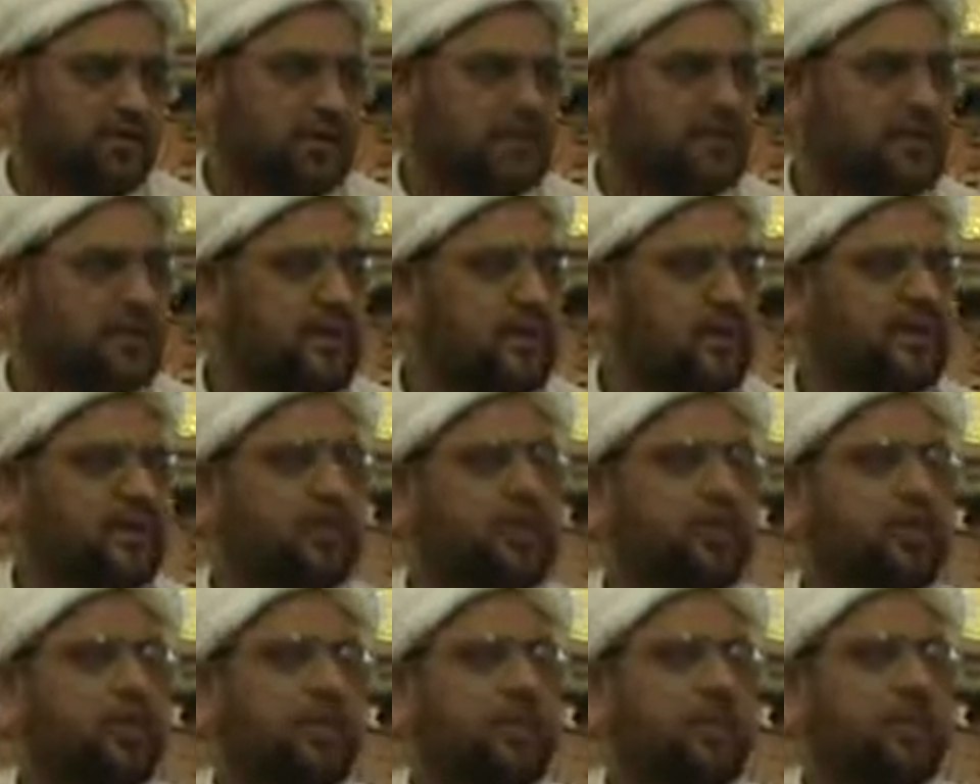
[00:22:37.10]
She
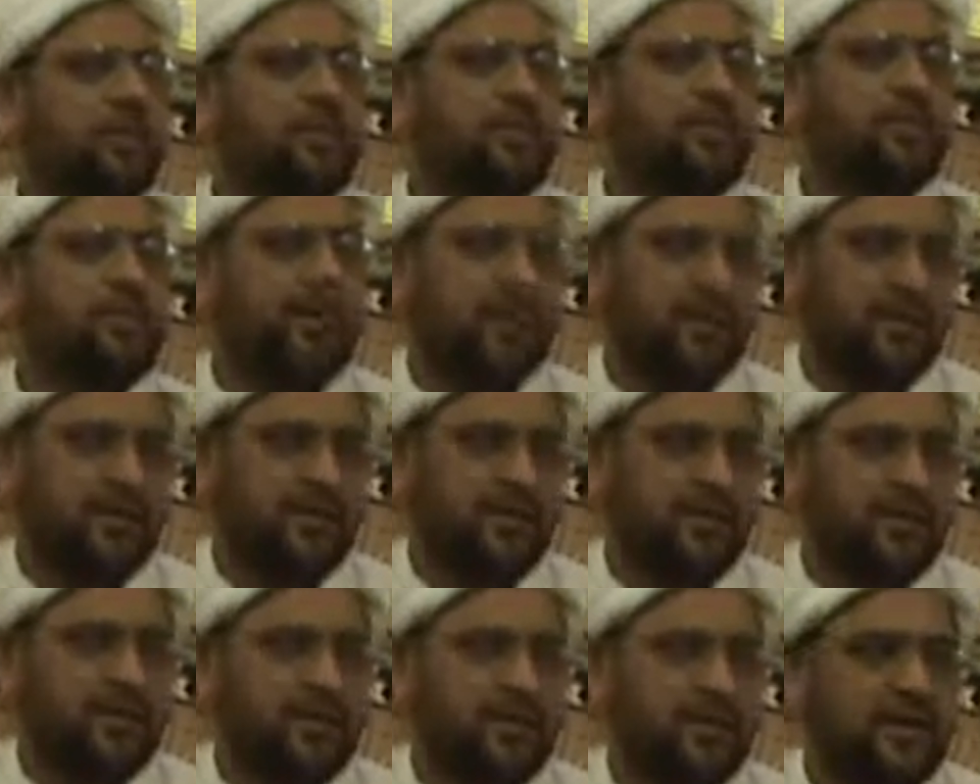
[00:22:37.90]
loved
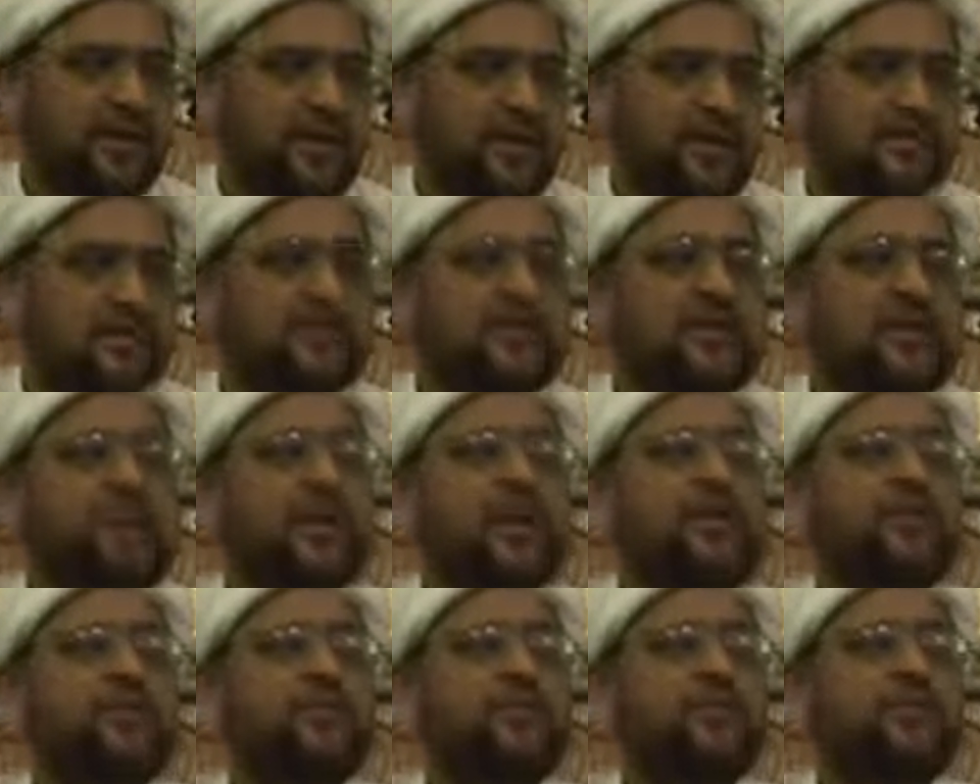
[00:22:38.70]
ulama. She
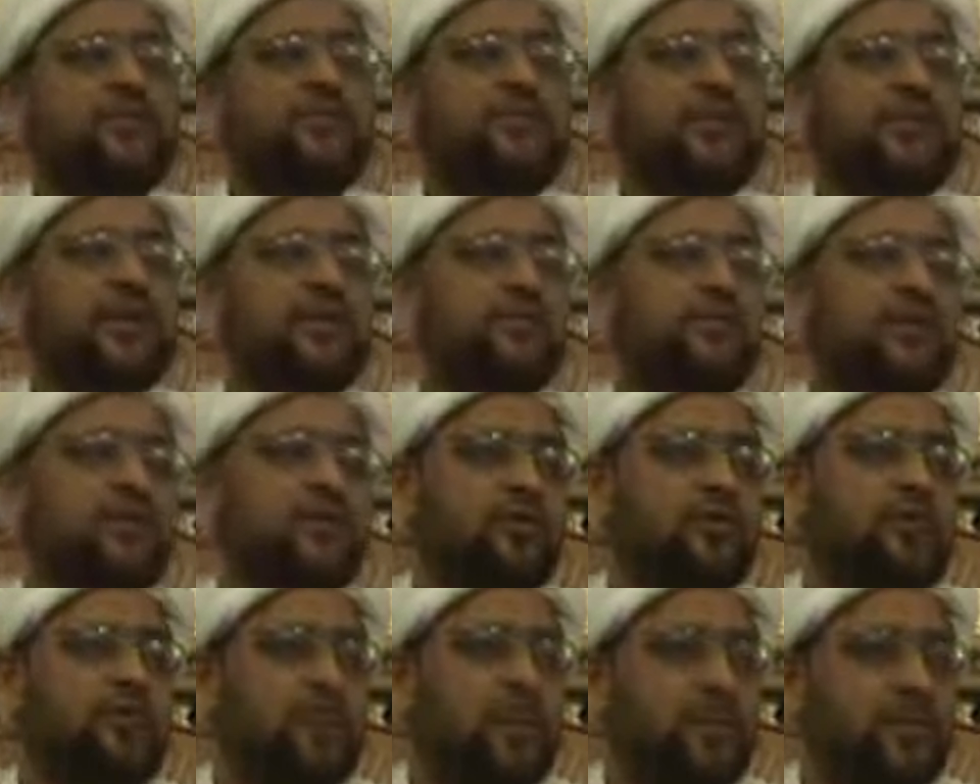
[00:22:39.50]
loved to be
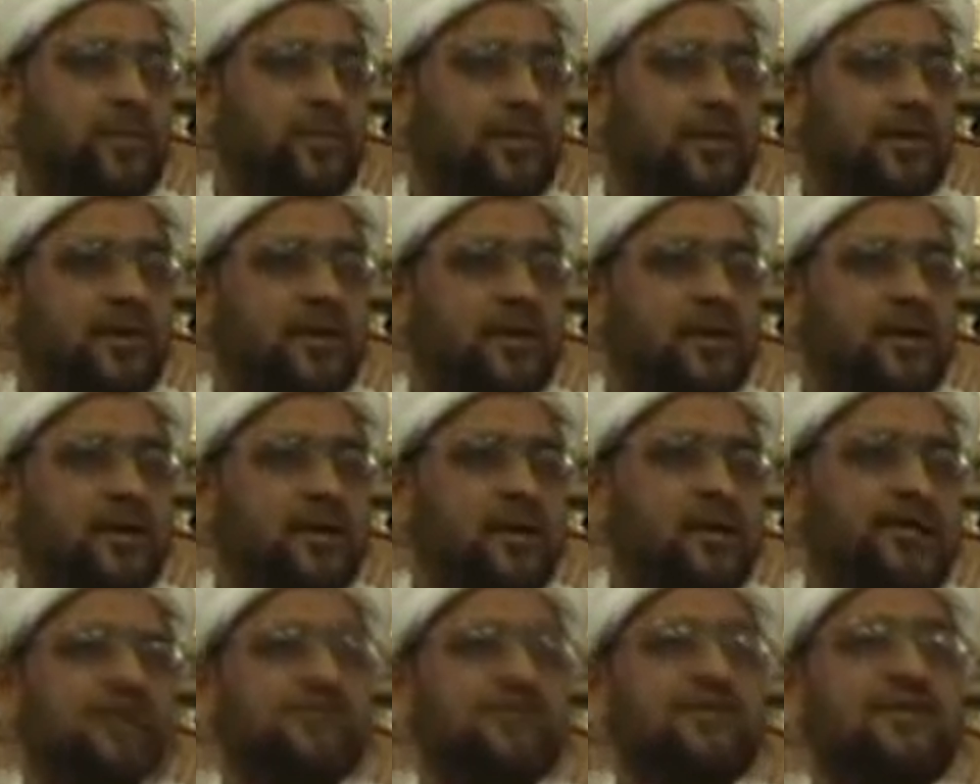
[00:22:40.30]
with
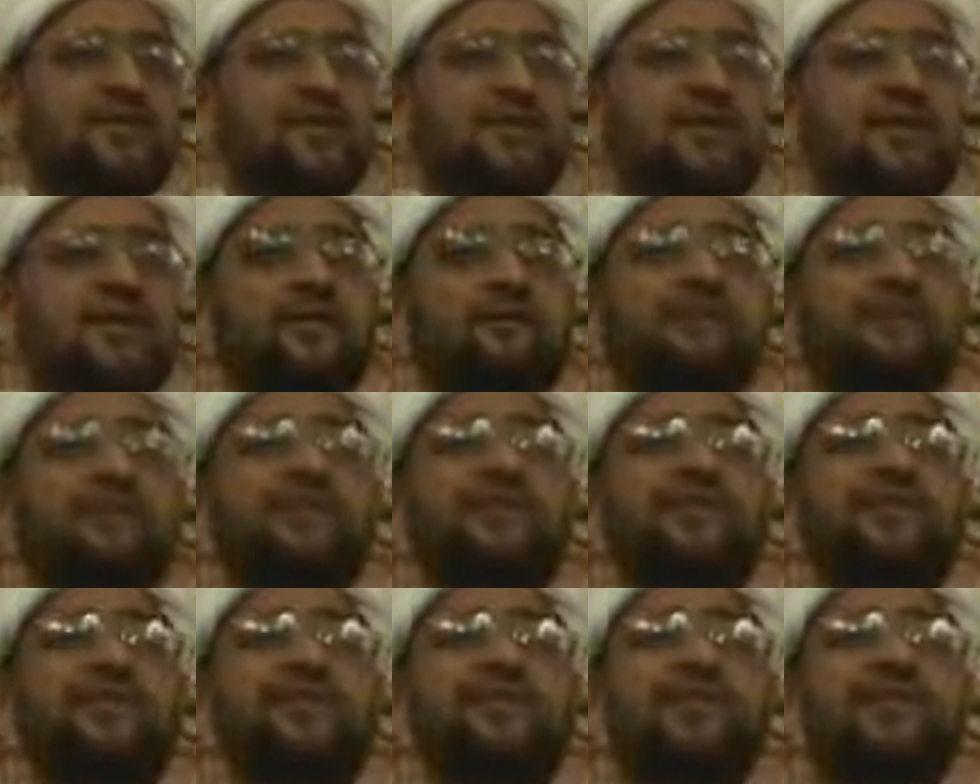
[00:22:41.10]
ulama. She
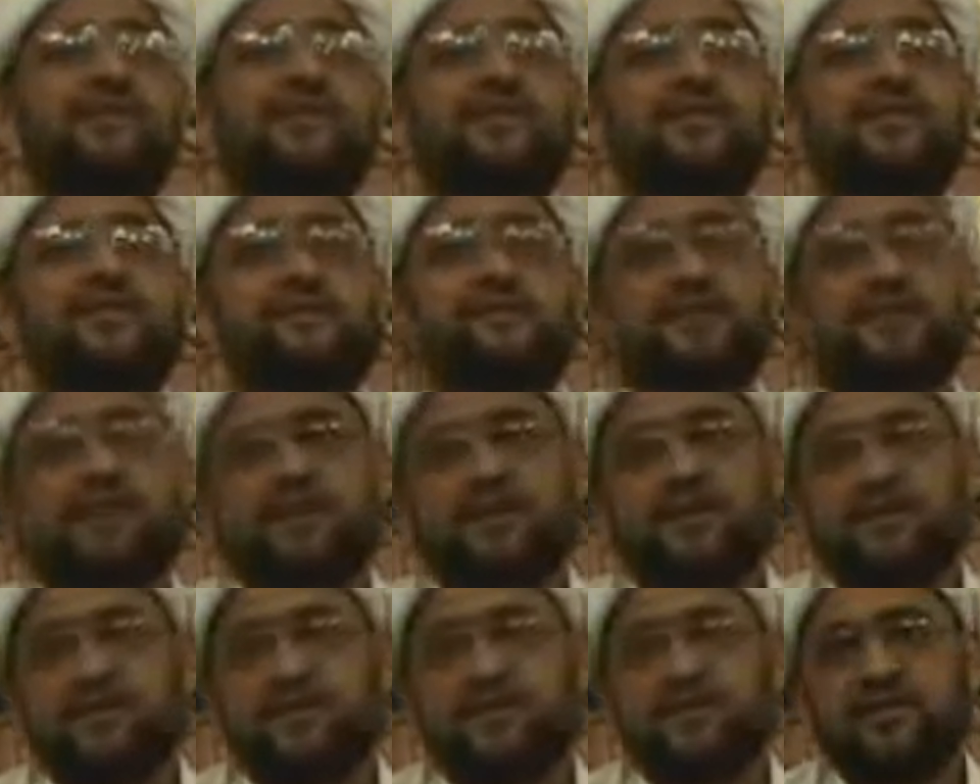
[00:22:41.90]
loved to discuss
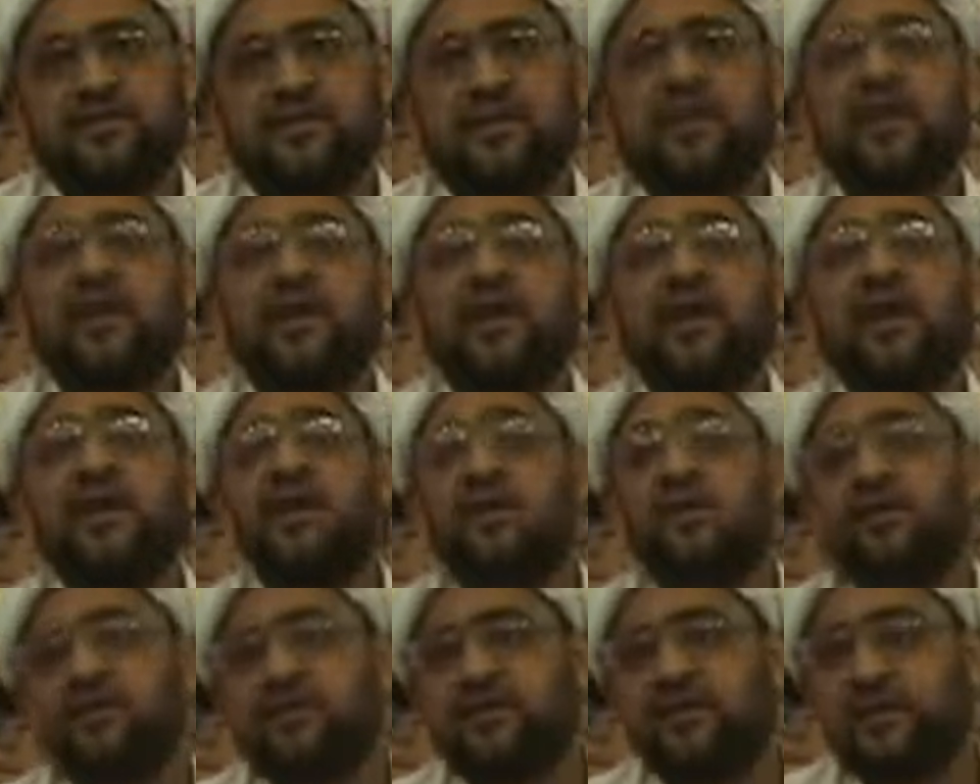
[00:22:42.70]
things and
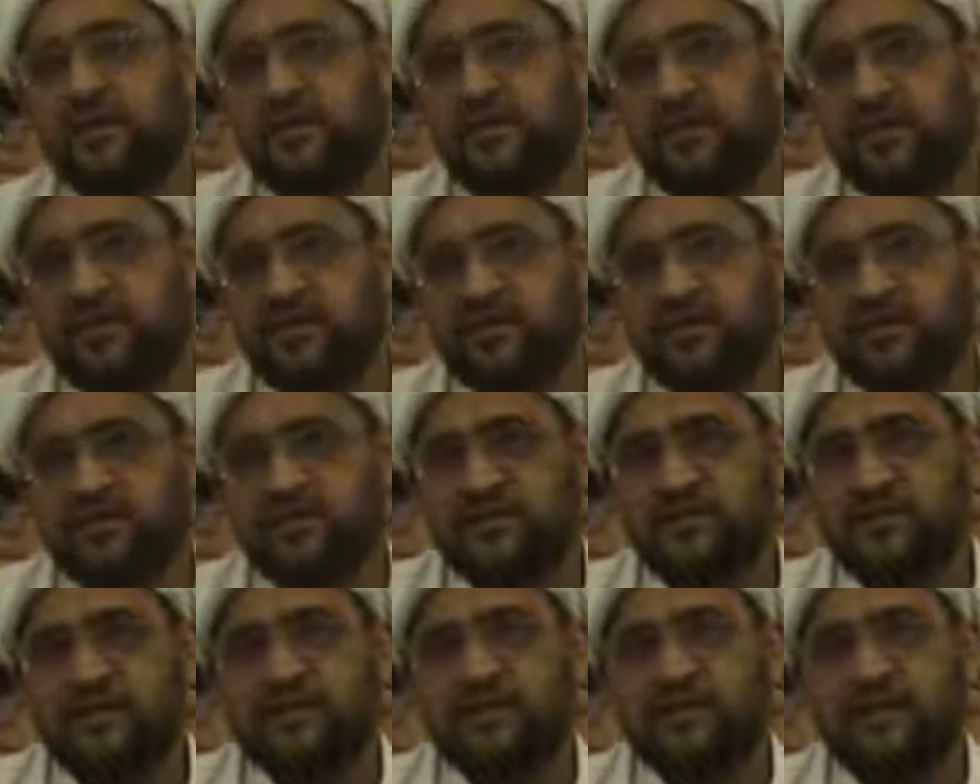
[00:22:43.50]
learn
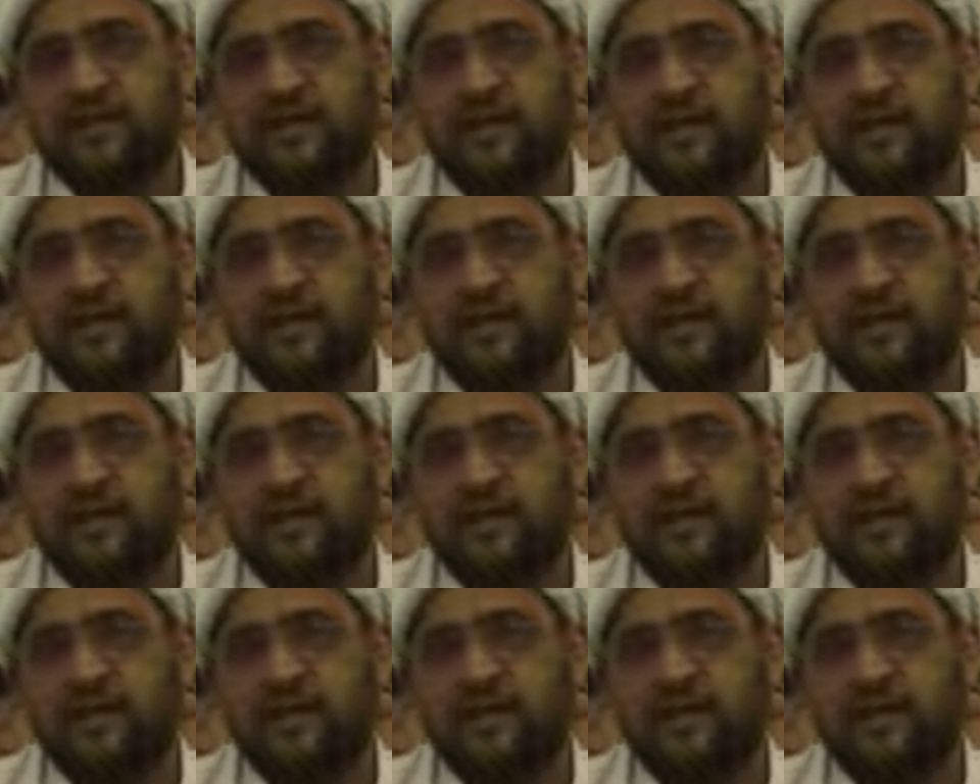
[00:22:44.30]
things.